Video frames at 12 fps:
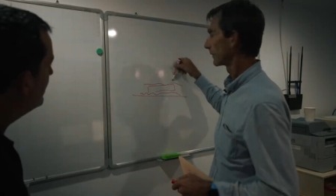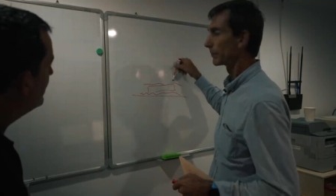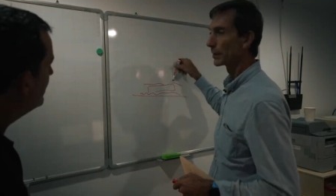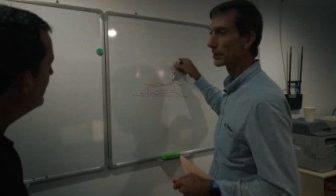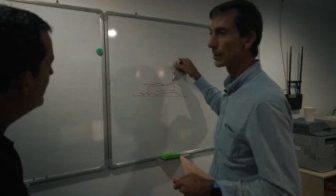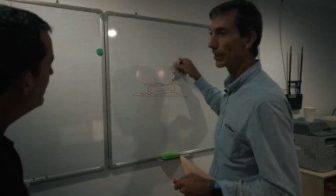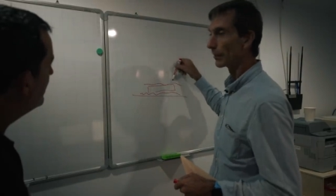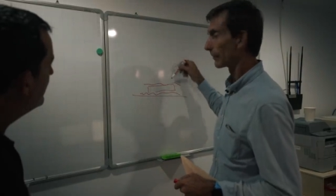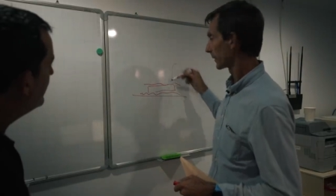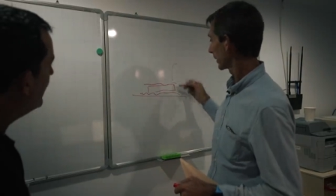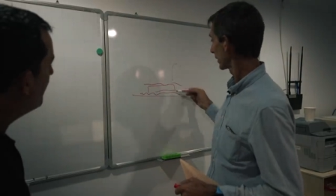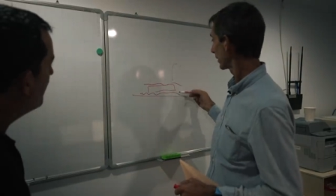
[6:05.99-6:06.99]
from the
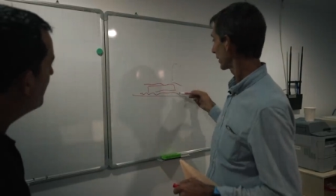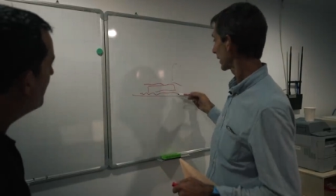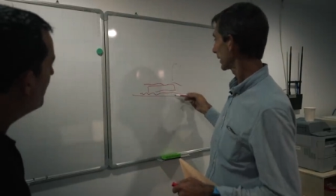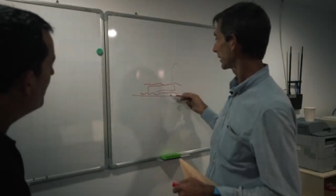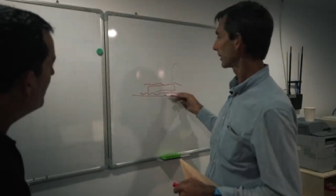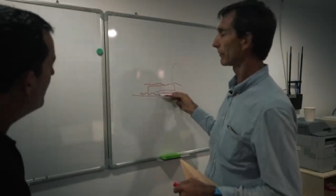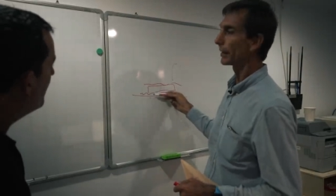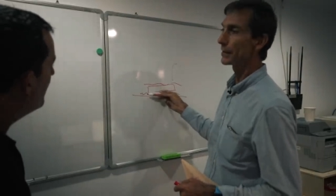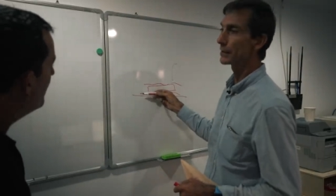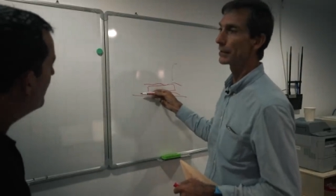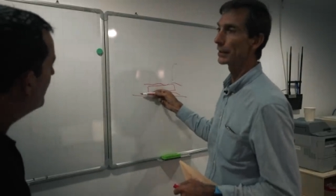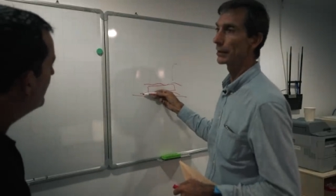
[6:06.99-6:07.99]
top. So yep. you've got to get the
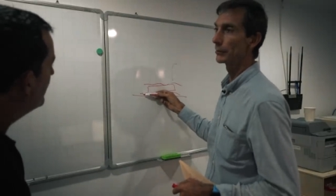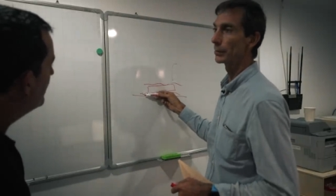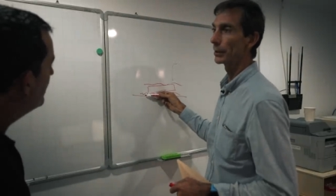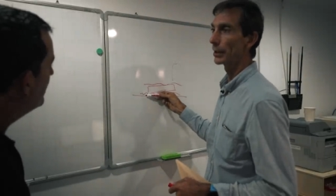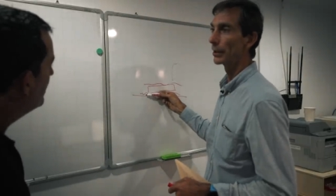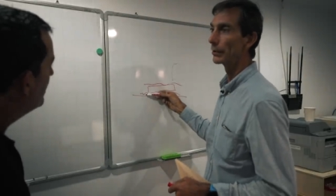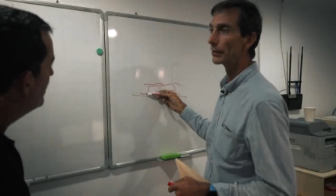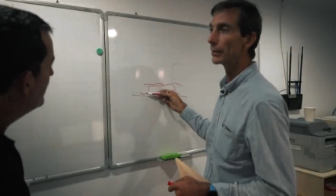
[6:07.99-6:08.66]
resin down below.